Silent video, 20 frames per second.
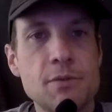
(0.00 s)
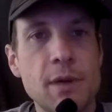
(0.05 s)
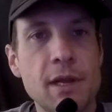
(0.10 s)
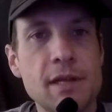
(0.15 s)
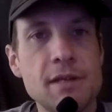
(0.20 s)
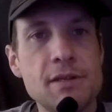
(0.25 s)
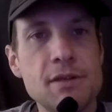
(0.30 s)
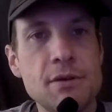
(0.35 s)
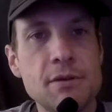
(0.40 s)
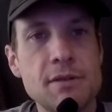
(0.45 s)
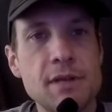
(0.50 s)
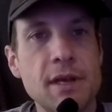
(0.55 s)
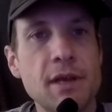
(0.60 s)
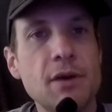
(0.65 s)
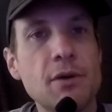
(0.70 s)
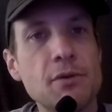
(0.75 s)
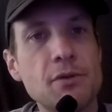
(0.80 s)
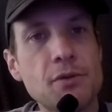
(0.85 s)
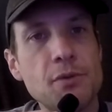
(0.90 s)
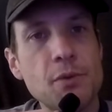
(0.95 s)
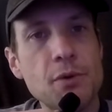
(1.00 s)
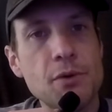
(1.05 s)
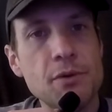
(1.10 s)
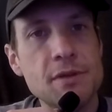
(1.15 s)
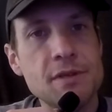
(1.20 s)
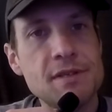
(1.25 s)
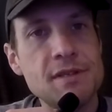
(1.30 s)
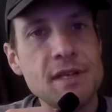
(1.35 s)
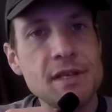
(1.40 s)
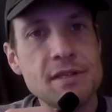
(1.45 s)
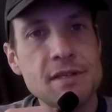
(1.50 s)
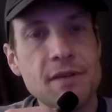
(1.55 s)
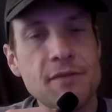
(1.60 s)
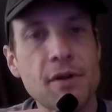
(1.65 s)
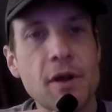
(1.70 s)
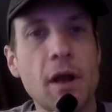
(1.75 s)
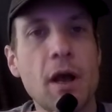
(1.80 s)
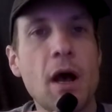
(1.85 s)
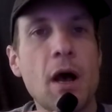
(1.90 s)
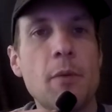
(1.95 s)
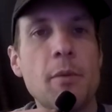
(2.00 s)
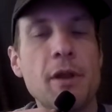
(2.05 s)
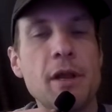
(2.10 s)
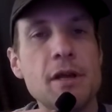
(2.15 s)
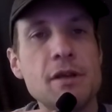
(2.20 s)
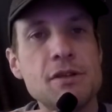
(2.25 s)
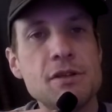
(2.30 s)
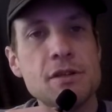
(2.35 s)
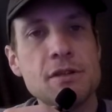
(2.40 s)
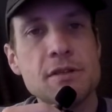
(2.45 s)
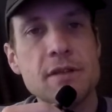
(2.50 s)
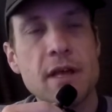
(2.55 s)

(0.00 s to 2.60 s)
what I do is I go through the six different combinations